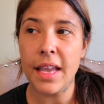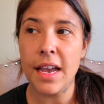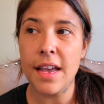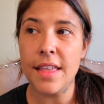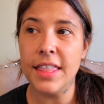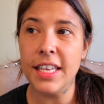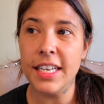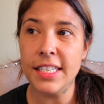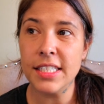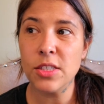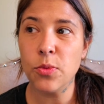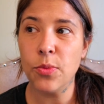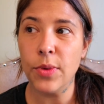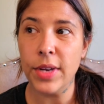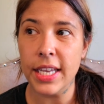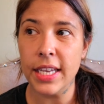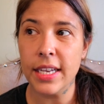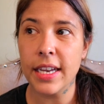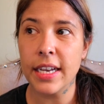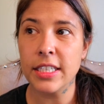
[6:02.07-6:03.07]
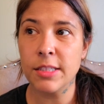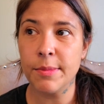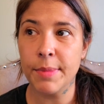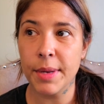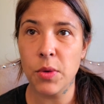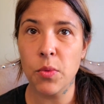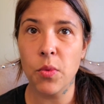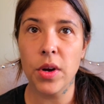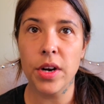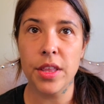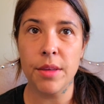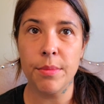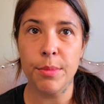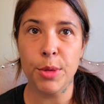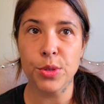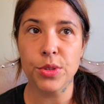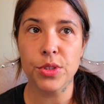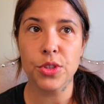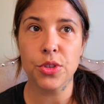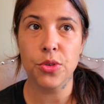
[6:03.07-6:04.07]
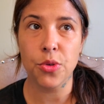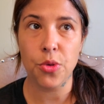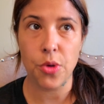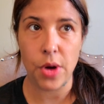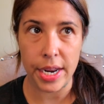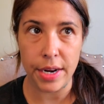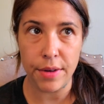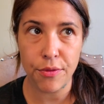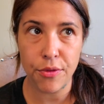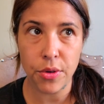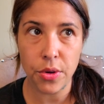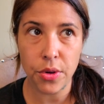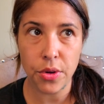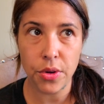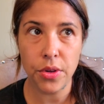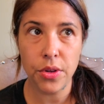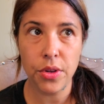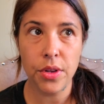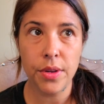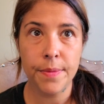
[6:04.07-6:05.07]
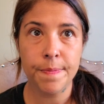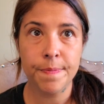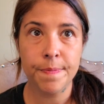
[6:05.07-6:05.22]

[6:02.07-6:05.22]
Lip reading: this week has been one of the most grateful,